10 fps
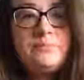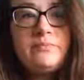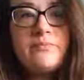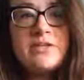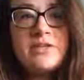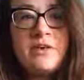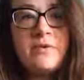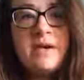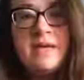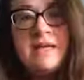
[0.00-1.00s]

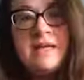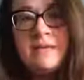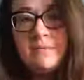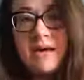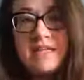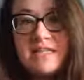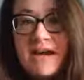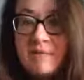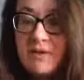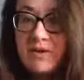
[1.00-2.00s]
So by the
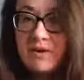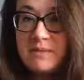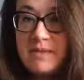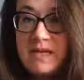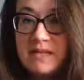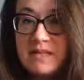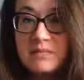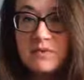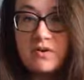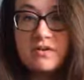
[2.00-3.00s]
time the European
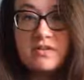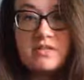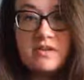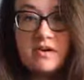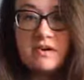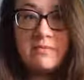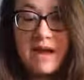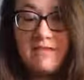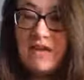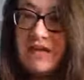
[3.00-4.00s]
explorers started
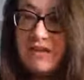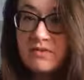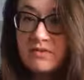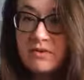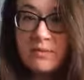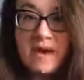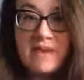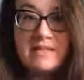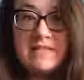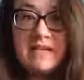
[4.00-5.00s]
arriving in the
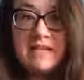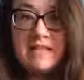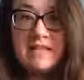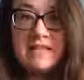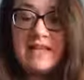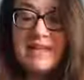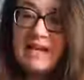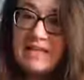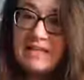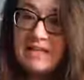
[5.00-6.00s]
Northwest in the late
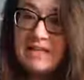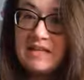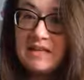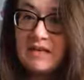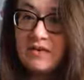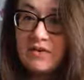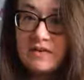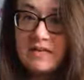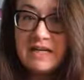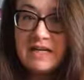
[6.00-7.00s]
18th and
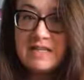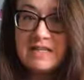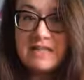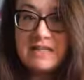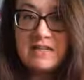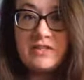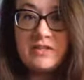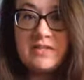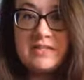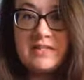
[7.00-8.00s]
early 19th
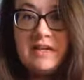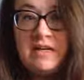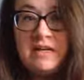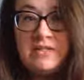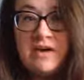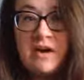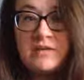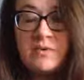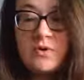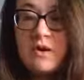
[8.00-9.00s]
centuries,
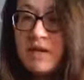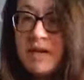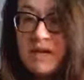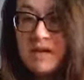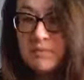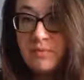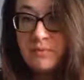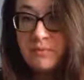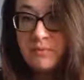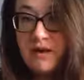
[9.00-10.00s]
dogs were already an
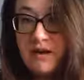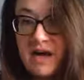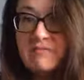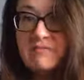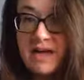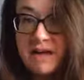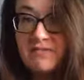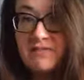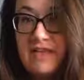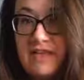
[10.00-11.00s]
important part of life
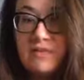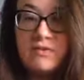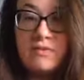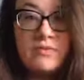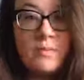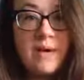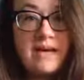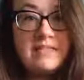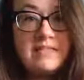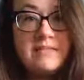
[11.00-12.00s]
in the
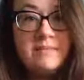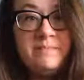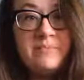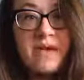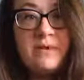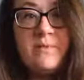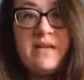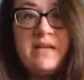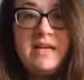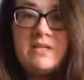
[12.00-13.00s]
Northwest. And while
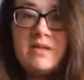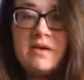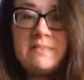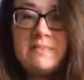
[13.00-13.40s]
eating dog